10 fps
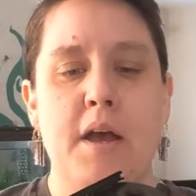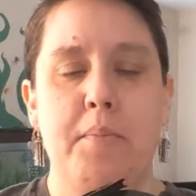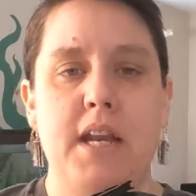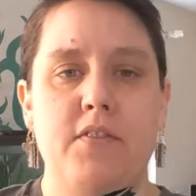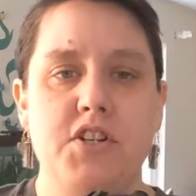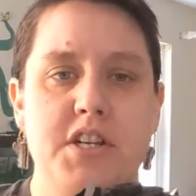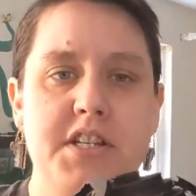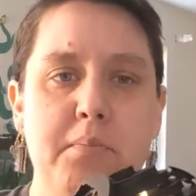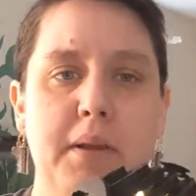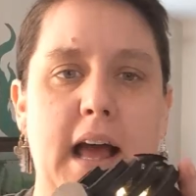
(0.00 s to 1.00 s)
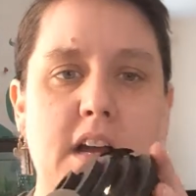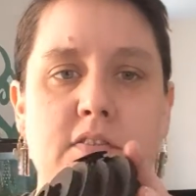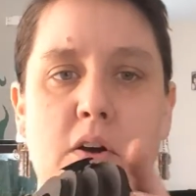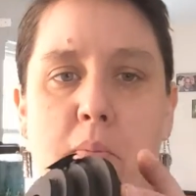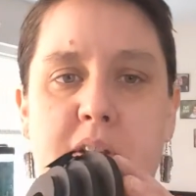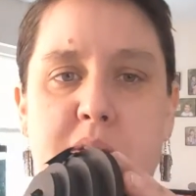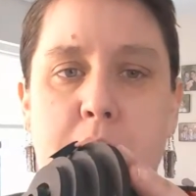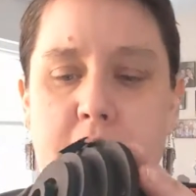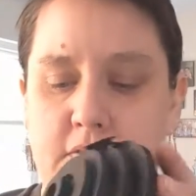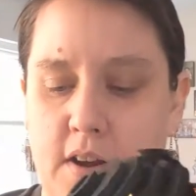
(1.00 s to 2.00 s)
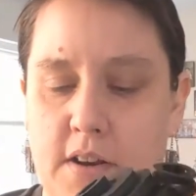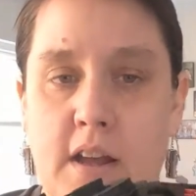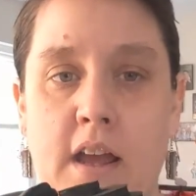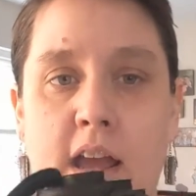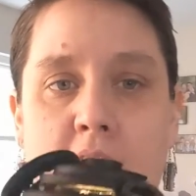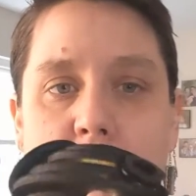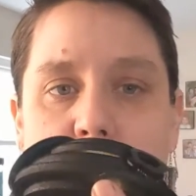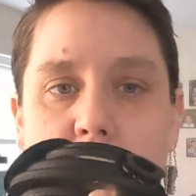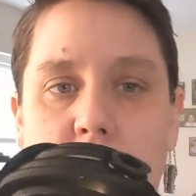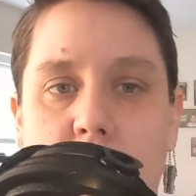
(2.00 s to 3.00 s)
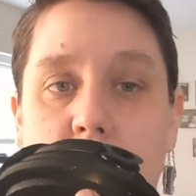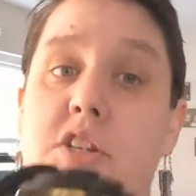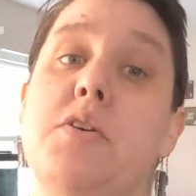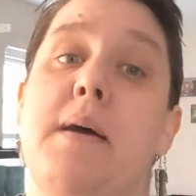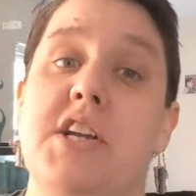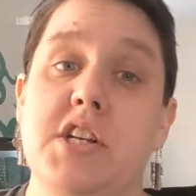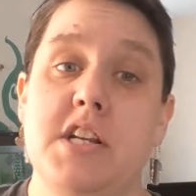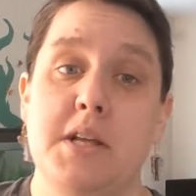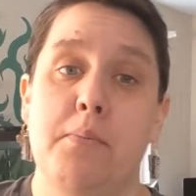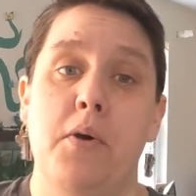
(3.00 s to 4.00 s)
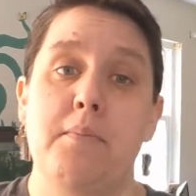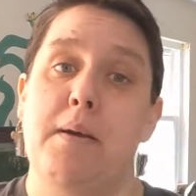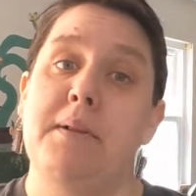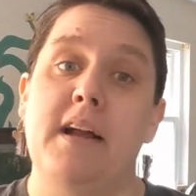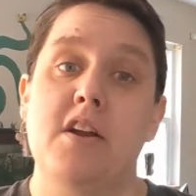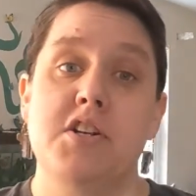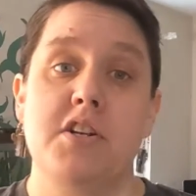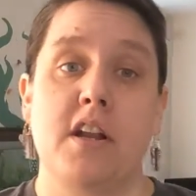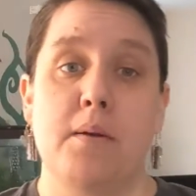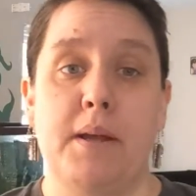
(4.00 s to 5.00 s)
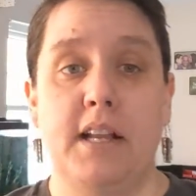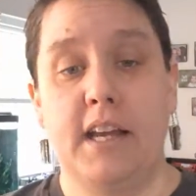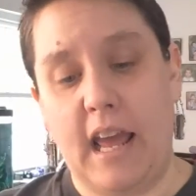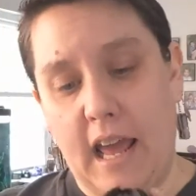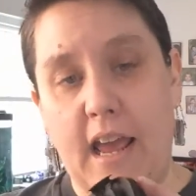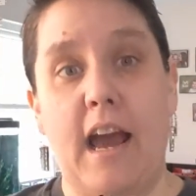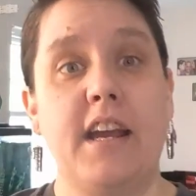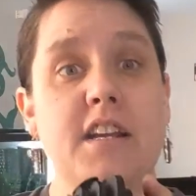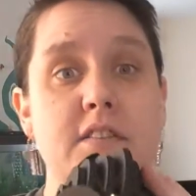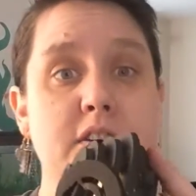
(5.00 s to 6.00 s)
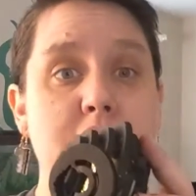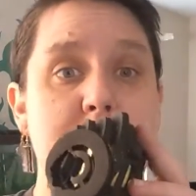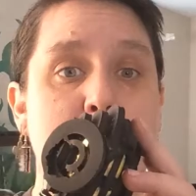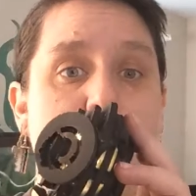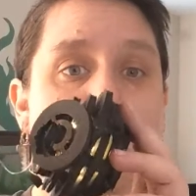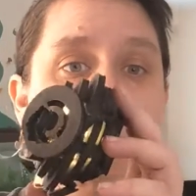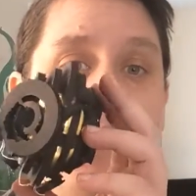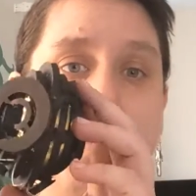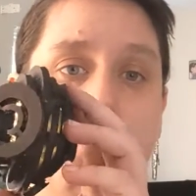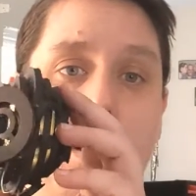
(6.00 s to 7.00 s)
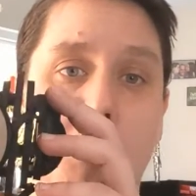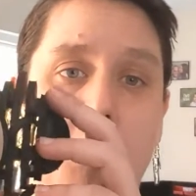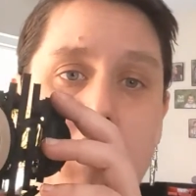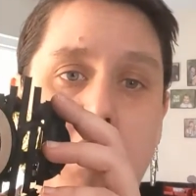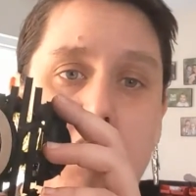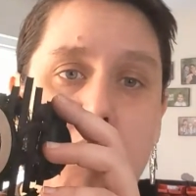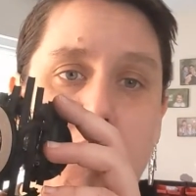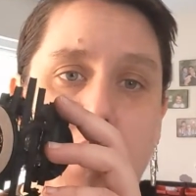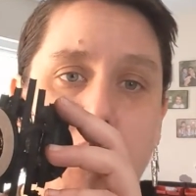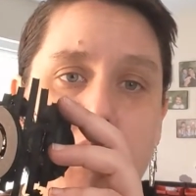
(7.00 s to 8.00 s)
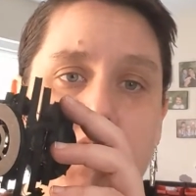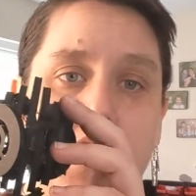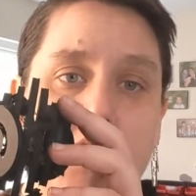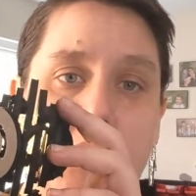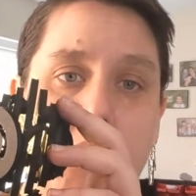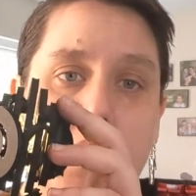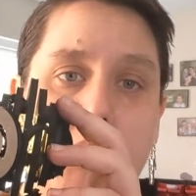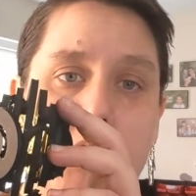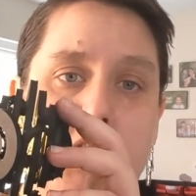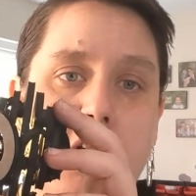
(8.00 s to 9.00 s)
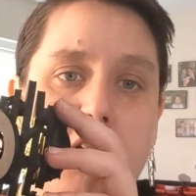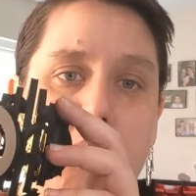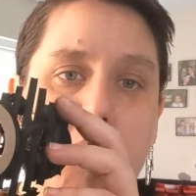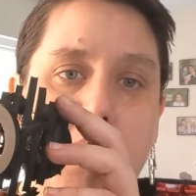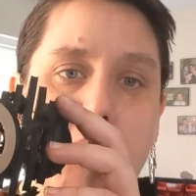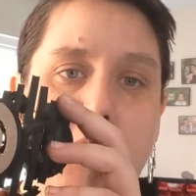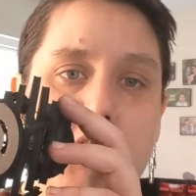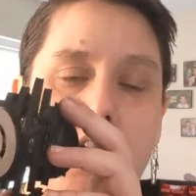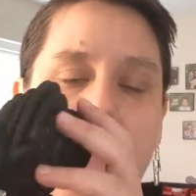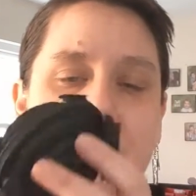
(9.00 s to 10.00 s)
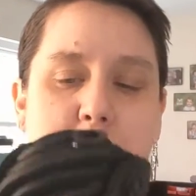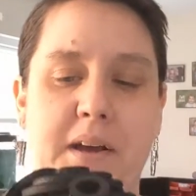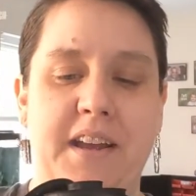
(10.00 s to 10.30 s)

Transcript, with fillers: But even just in black foam, it's pretty fun. And I do imagine at some point my players are going to be like, hey, I can defuse the bomb. Bomb goes on, bomb goes off, bomb goes on, bomb goes off.